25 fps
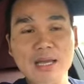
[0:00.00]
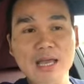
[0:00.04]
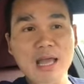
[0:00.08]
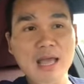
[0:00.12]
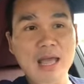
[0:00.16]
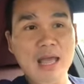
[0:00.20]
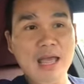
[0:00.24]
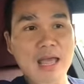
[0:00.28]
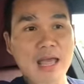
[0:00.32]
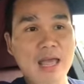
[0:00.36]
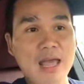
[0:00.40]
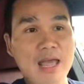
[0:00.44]

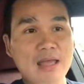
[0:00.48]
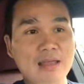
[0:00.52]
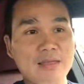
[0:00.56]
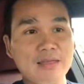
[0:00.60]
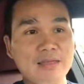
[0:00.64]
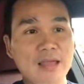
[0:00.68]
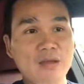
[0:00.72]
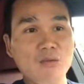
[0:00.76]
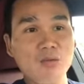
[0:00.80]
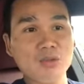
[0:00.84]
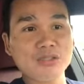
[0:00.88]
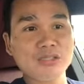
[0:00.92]

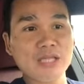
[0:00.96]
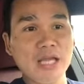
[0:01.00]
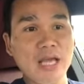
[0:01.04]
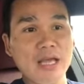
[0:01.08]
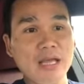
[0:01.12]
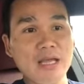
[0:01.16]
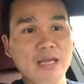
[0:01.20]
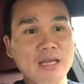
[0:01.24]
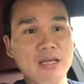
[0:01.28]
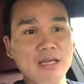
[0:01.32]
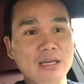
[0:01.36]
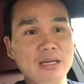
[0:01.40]
and they would
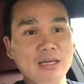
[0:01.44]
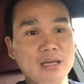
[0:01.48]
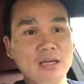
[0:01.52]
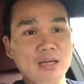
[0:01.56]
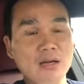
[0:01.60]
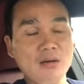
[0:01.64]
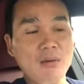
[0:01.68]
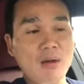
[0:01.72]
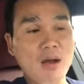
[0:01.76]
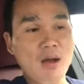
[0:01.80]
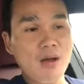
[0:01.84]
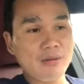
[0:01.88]
say,
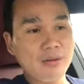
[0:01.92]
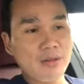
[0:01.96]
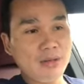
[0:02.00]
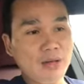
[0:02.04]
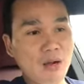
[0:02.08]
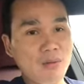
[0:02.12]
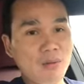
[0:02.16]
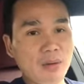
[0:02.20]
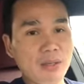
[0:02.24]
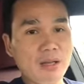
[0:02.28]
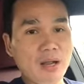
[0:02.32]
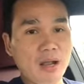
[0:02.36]
well, you
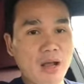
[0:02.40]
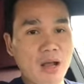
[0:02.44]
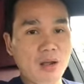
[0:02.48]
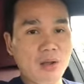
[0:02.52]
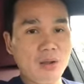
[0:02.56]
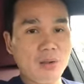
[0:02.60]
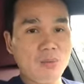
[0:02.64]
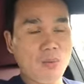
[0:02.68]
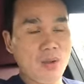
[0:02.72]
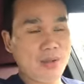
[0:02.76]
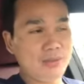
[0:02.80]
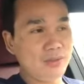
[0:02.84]
know what, Khang,
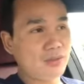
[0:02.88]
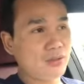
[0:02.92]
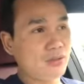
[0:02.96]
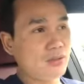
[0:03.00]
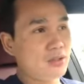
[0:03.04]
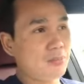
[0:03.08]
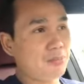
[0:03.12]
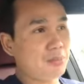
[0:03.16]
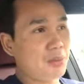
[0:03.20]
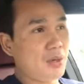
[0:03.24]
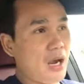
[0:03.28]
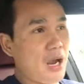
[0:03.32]
I went
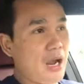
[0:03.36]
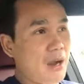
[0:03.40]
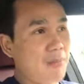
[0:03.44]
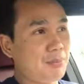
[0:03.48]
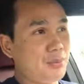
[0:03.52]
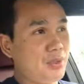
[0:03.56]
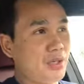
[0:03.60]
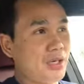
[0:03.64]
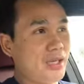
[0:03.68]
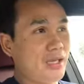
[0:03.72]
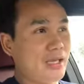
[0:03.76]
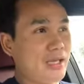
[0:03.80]
through the
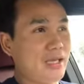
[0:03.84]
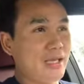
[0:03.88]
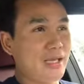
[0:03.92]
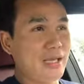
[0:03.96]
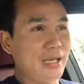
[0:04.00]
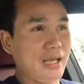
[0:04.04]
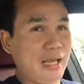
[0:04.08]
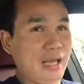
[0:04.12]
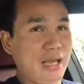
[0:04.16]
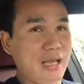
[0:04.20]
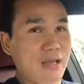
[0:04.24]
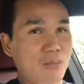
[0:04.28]
property
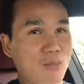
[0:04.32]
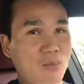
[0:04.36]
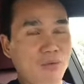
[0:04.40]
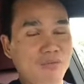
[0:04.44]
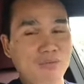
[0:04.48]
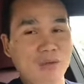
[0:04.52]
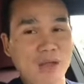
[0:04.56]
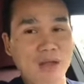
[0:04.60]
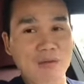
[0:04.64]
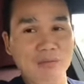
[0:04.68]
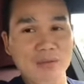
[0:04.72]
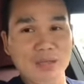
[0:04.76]
and we
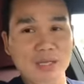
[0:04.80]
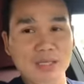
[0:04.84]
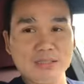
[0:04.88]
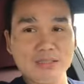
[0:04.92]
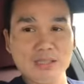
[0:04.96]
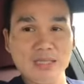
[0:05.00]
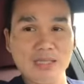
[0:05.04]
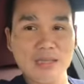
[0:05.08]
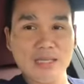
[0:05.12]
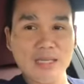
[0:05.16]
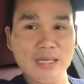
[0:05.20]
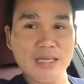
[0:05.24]
found
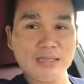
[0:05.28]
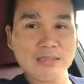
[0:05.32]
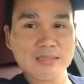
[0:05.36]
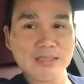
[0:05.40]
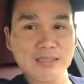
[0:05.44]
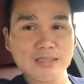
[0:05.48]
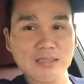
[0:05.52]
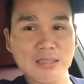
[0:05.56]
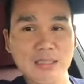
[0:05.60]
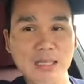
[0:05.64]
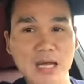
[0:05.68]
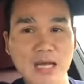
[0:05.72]
this and this.
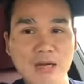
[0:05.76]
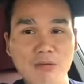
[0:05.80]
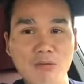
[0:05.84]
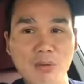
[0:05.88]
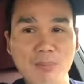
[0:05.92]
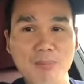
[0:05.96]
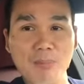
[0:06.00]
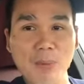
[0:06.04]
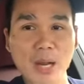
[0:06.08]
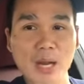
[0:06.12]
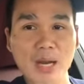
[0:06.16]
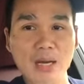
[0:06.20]
There's a lot of
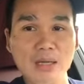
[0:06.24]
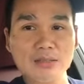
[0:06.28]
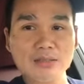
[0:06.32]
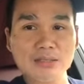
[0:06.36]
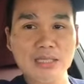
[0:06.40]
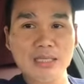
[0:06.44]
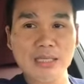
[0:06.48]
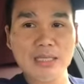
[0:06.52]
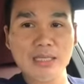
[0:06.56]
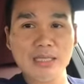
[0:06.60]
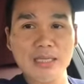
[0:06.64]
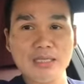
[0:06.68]
repairs
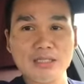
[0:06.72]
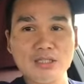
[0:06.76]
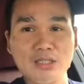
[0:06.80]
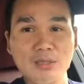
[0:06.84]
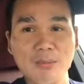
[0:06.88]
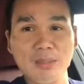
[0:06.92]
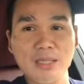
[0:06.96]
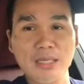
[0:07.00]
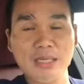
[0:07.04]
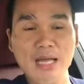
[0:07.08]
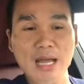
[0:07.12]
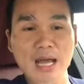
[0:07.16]
that needed
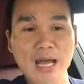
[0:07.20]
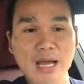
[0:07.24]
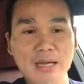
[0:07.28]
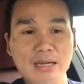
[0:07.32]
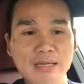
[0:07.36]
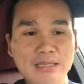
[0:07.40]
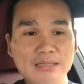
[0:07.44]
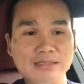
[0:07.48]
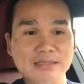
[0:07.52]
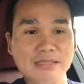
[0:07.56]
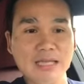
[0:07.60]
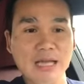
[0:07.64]
to be
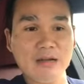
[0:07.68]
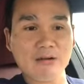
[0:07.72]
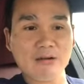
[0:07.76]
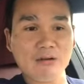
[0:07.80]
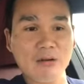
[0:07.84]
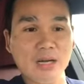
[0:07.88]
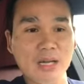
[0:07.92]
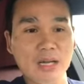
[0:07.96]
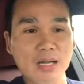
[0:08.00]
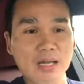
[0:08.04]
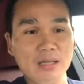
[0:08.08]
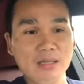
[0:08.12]
done,
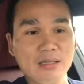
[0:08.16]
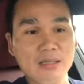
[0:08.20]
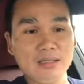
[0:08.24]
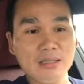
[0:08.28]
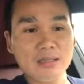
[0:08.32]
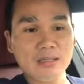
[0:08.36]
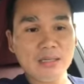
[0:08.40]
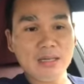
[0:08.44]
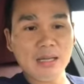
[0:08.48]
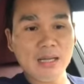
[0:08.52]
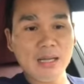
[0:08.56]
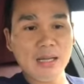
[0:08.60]
etc.
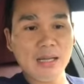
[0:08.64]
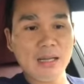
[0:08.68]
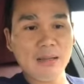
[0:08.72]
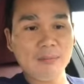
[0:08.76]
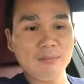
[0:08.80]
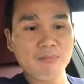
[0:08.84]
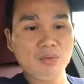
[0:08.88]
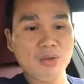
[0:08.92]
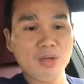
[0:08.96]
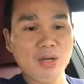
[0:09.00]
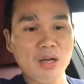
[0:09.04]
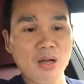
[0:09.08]

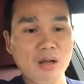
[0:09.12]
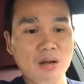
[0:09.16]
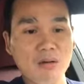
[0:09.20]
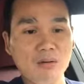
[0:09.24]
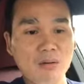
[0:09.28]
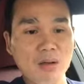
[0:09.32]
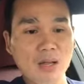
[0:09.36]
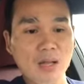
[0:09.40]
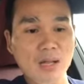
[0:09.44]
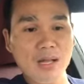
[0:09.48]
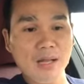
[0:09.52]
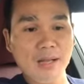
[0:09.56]

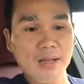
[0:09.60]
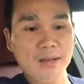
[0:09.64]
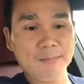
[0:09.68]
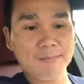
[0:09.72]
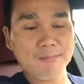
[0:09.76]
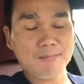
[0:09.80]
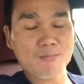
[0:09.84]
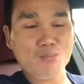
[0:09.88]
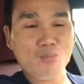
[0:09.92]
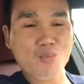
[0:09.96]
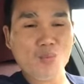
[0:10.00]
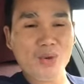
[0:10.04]

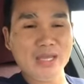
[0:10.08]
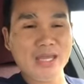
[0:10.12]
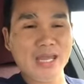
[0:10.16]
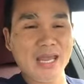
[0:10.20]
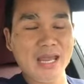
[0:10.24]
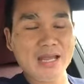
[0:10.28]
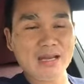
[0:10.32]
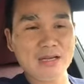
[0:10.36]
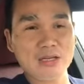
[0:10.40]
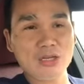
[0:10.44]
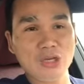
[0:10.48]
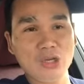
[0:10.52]
We
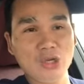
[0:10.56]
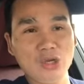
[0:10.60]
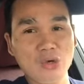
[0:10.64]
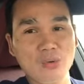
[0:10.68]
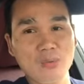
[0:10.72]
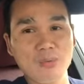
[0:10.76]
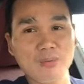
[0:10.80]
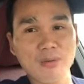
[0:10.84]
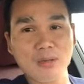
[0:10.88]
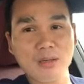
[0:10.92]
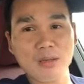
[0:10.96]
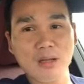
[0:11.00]
can't
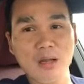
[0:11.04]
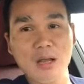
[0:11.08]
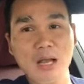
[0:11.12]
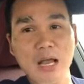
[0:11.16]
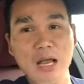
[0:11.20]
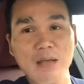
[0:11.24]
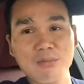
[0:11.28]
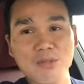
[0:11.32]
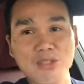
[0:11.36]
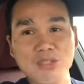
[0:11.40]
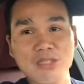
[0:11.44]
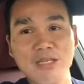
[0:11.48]
do,
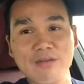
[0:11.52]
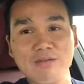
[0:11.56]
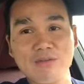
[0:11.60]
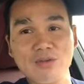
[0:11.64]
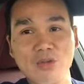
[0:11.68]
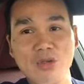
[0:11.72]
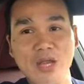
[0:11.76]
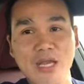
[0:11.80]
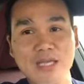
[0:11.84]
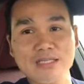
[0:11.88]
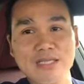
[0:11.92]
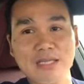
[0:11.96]
I'm just giving
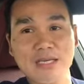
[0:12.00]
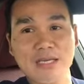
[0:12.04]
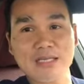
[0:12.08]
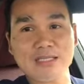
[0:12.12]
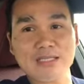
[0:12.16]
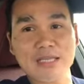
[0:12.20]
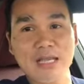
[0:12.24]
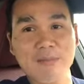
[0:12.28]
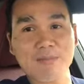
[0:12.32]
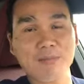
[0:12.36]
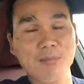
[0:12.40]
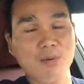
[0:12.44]
you guys an
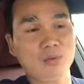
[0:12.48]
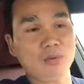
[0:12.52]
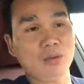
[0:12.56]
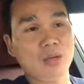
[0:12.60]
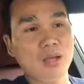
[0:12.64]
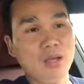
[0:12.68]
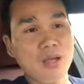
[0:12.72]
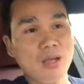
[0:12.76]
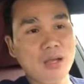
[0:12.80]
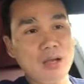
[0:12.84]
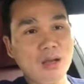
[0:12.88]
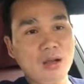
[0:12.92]
example.
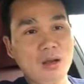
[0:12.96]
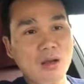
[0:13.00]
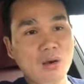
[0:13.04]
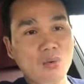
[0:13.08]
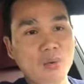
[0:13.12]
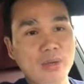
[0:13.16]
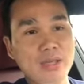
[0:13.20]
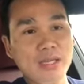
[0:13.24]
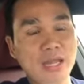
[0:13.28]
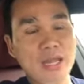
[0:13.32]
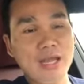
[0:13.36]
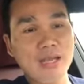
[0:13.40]

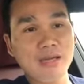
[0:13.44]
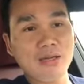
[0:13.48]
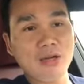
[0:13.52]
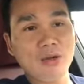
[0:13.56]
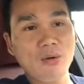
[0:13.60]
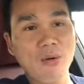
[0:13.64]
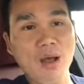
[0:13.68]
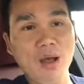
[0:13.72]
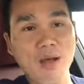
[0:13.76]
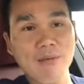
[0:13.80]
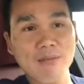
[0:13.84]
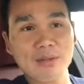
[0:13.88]
We can't
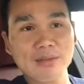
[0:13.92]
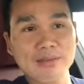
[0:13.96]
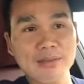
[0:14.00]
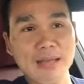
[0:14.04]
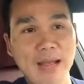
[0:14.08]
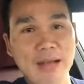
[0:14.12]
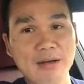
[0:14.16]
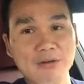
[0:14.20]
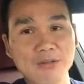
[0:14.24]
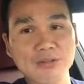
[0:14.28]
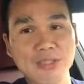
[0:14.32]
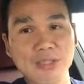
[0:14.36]
do
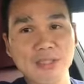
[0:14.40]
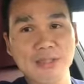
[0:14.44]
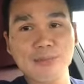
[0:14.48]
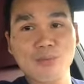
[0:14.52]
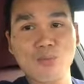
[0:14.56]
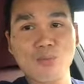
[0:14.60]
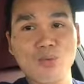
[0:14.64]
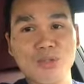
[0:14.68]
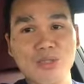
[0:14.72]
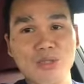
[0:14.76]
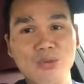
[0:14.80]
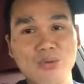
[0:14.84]

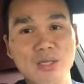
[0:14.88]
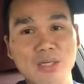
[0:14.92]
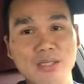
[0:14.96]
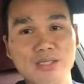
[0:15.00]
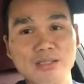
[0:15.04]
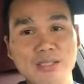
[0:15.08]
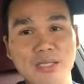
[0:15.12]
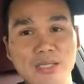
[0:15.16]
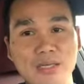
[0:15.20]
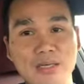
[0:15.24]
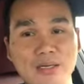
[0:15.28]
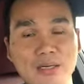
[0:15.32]
100,000. Would you
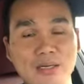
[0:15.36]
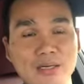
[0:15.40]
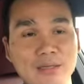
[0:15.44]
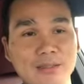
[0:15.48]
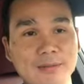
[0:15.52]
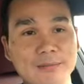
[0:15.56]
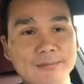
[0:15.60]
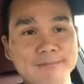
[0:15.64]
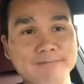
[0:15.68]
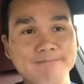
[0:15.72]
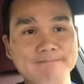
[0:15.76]
consider